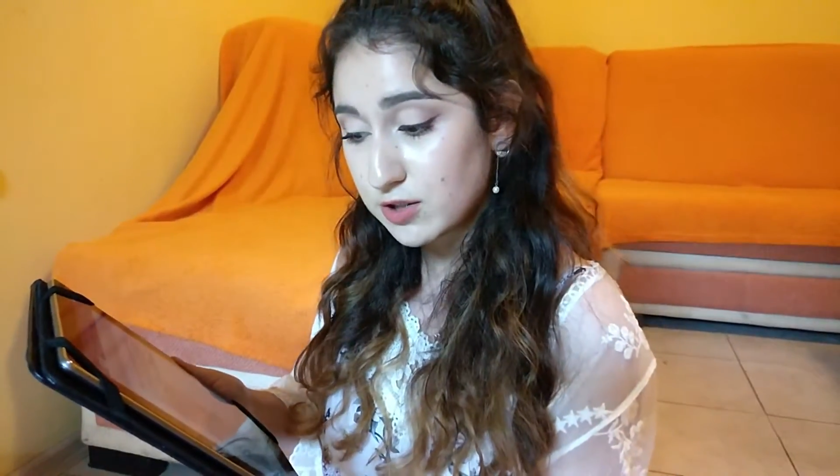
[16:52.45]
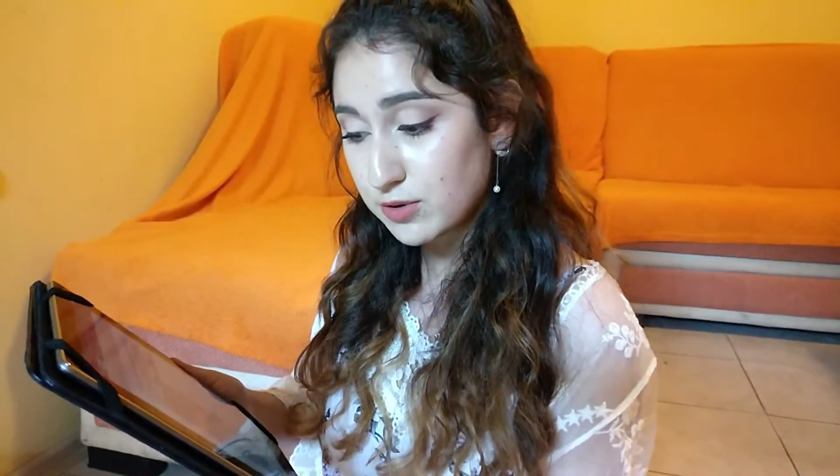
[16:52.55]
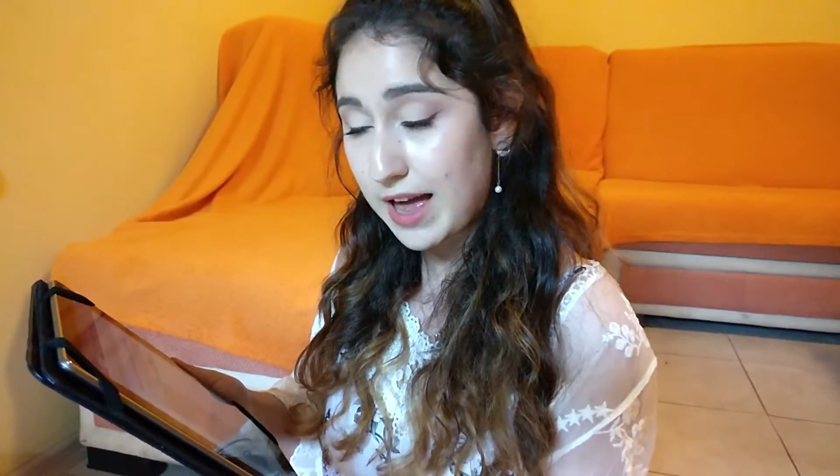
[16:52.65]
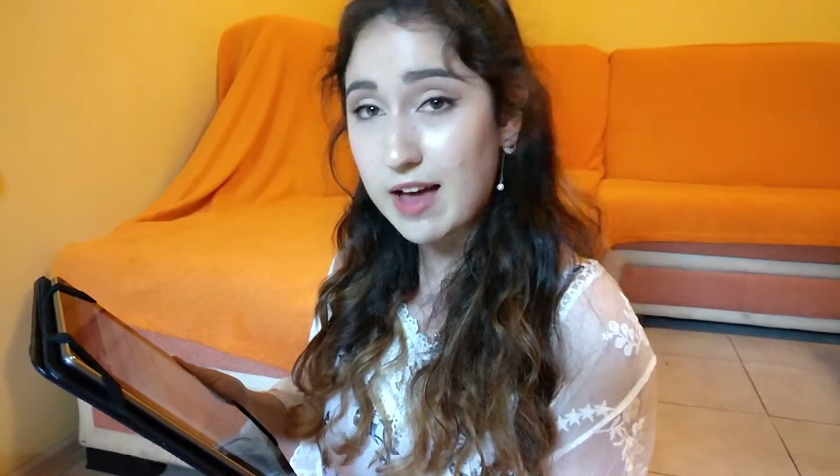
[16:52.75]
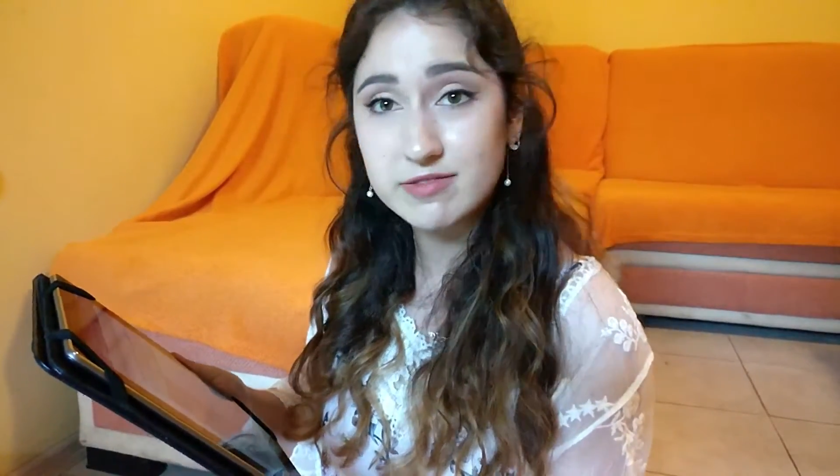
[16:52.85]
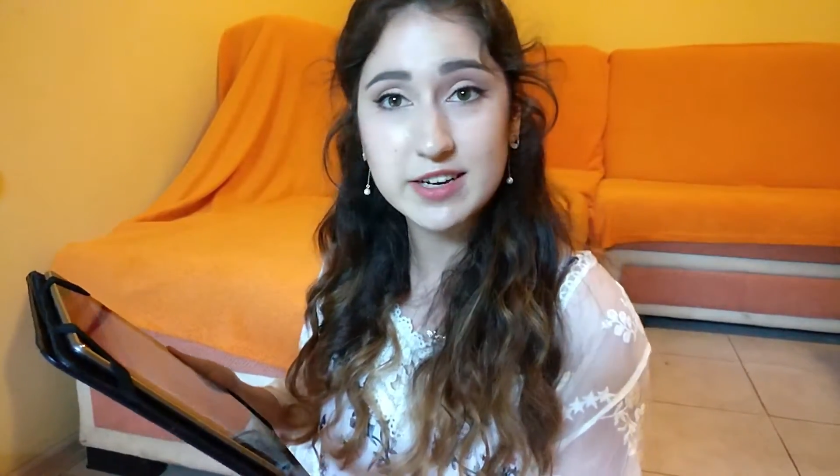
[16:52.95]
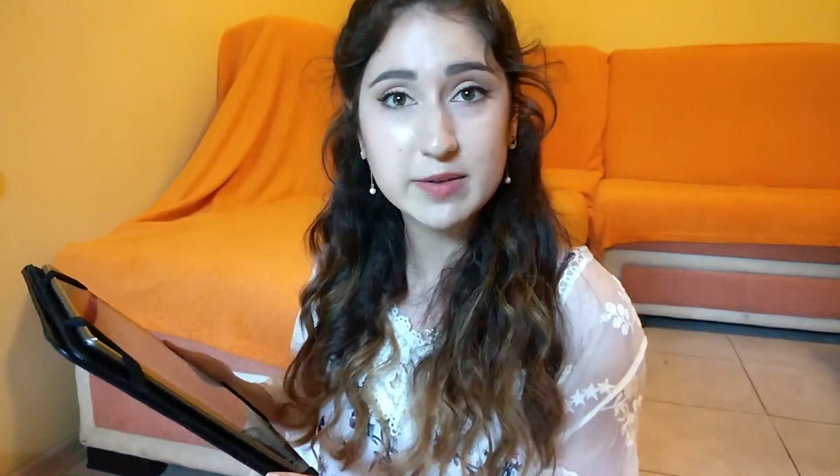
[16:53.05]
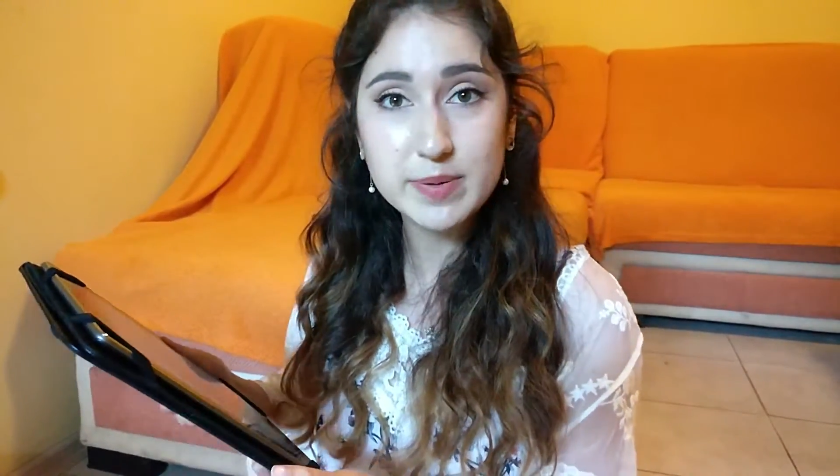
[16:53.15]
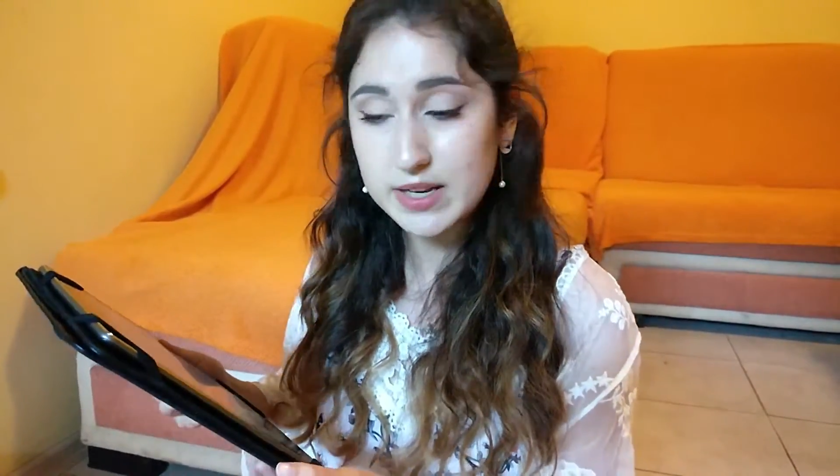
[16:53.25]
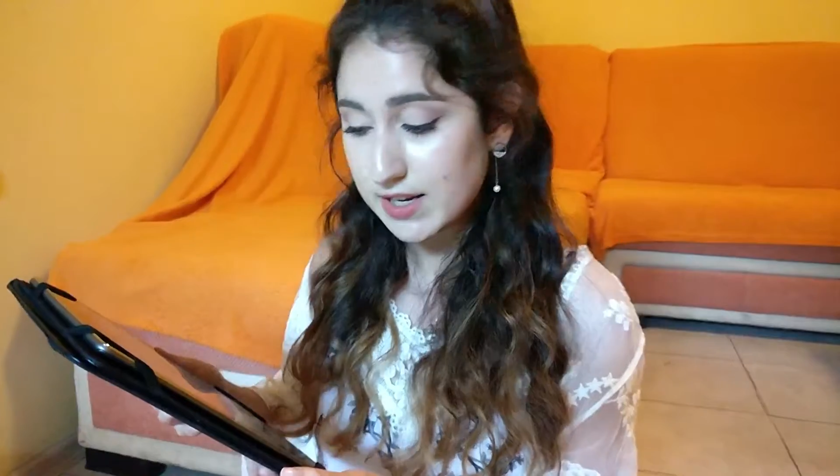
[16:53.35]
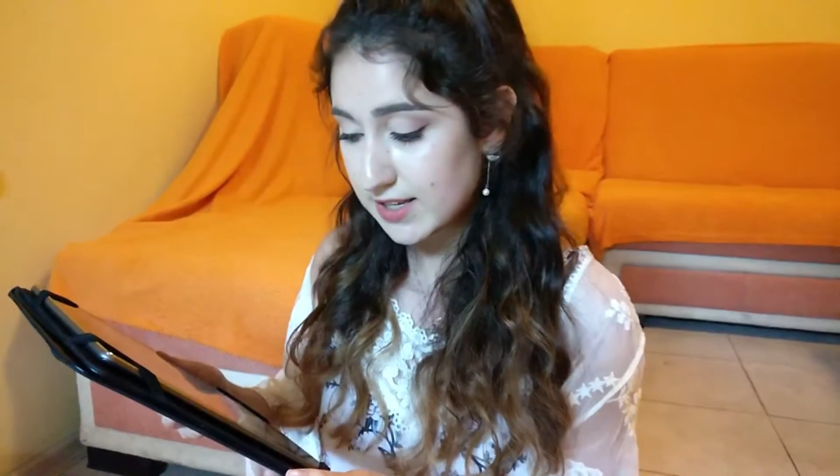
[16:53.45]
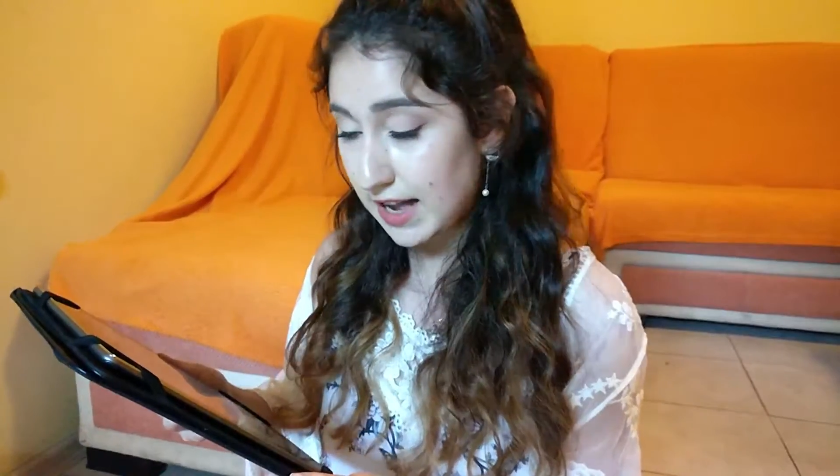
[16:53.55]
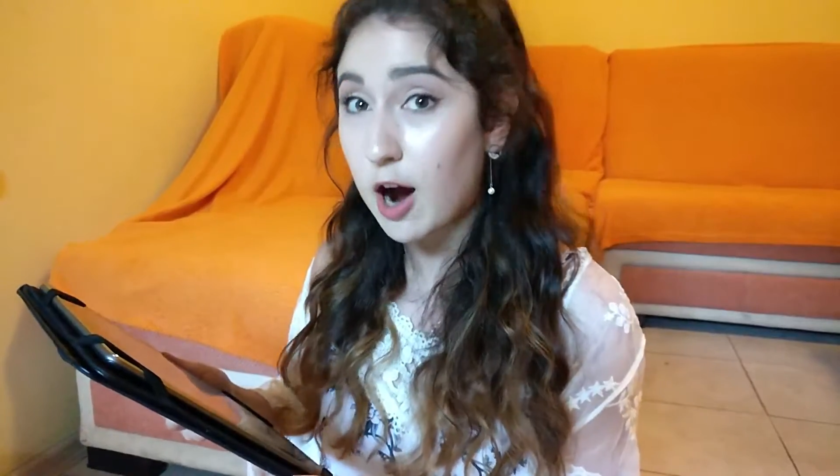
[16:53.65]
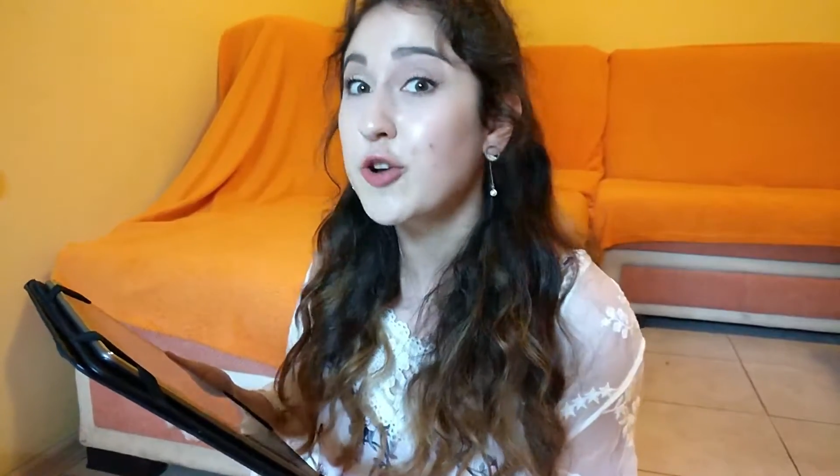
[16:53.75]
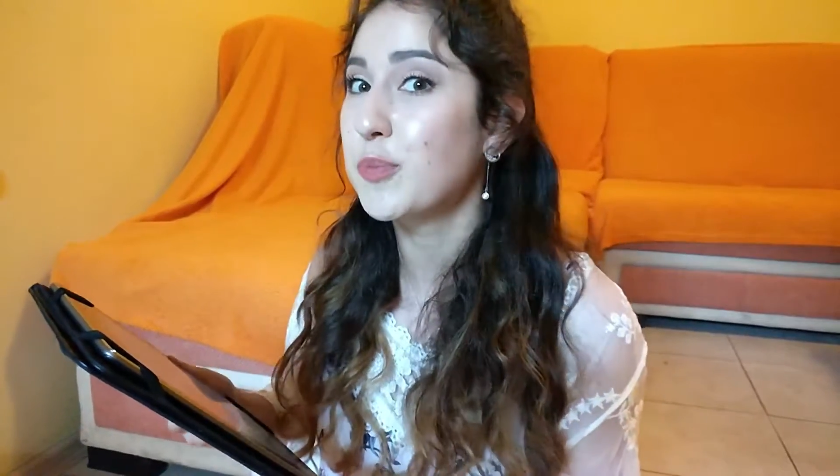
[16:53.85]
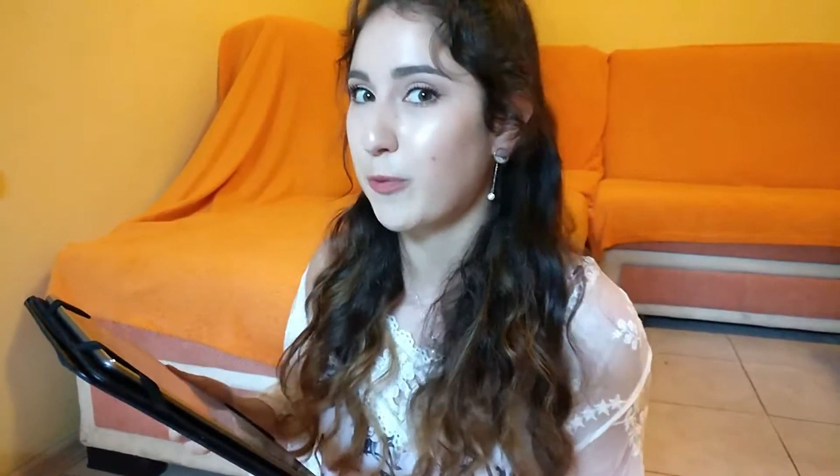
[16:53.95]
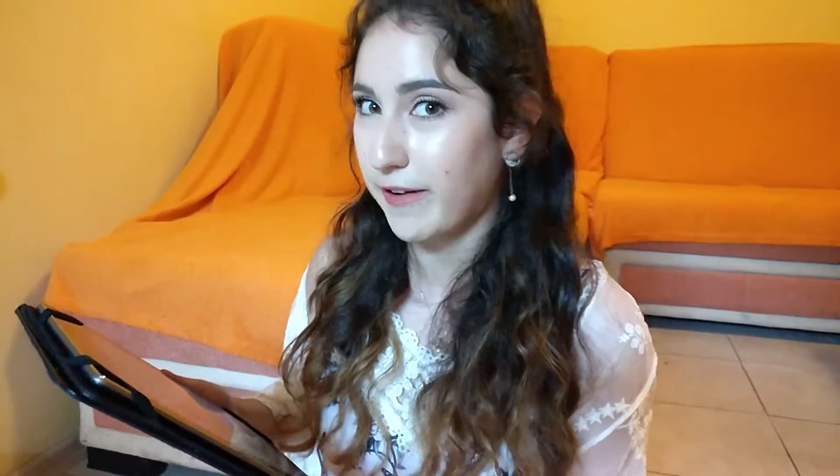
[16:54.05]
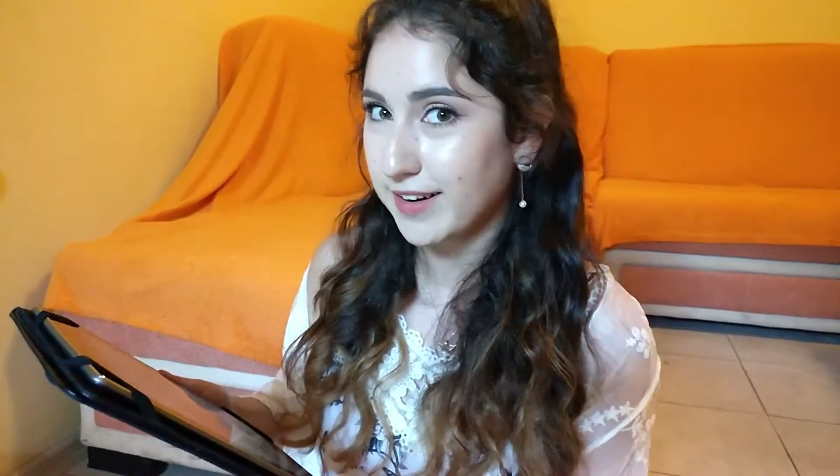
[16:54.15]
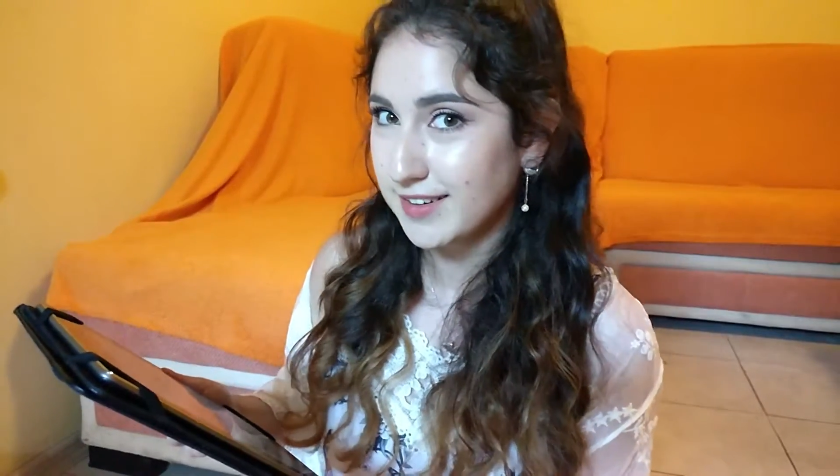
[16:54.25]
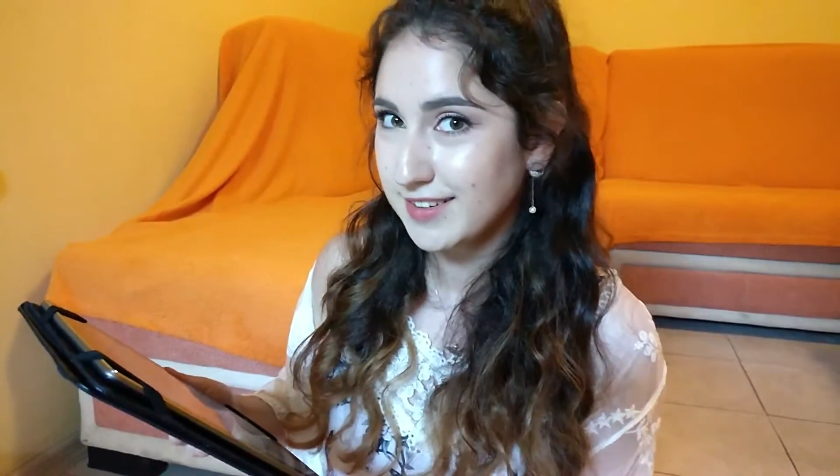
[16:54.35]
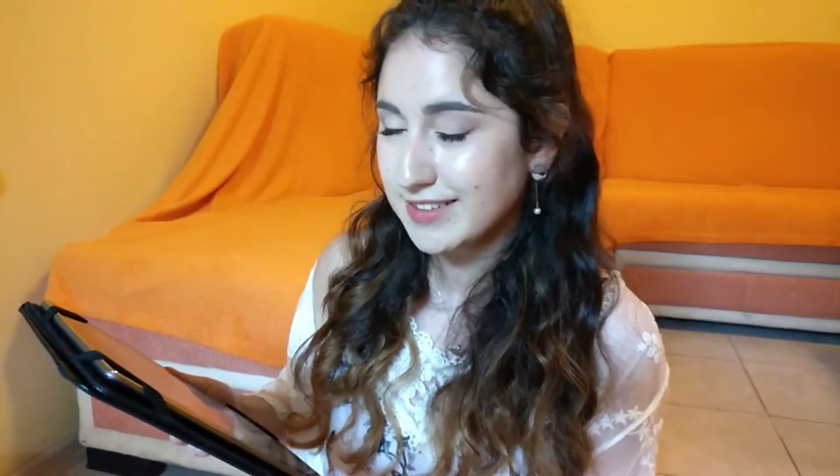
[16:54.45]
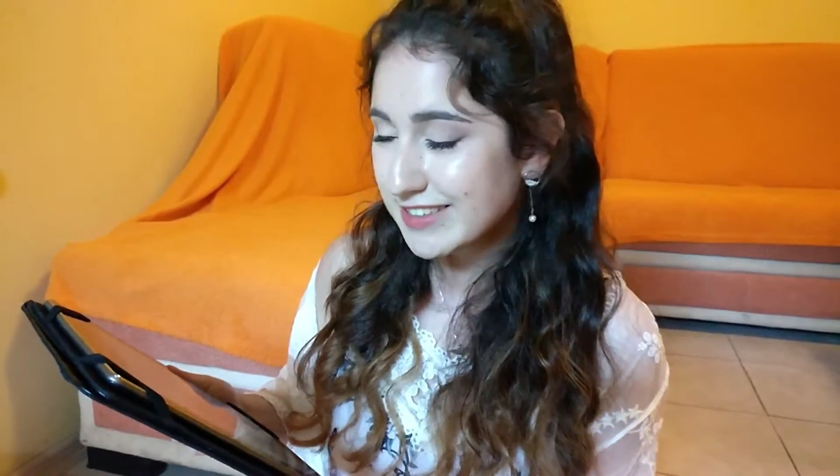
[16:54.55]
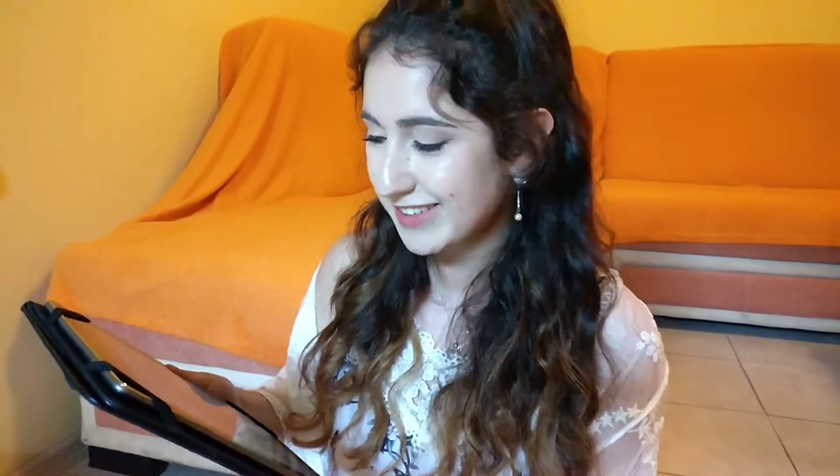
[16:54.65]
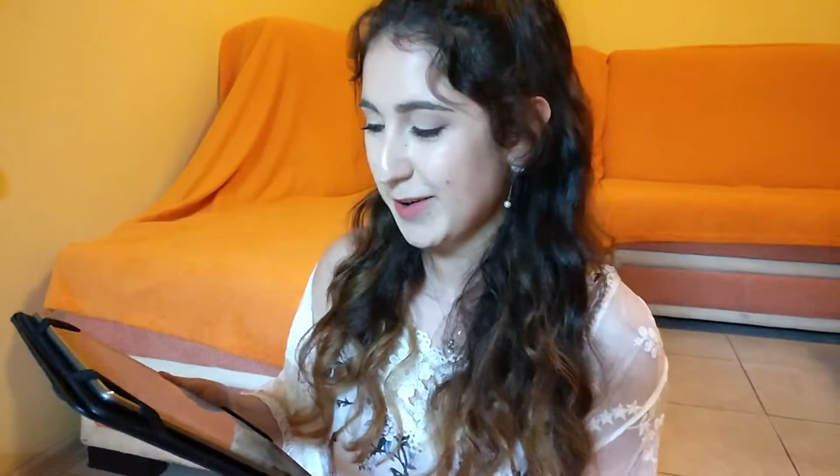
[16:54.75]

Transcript: Do you have diabetes? Are you pregnant?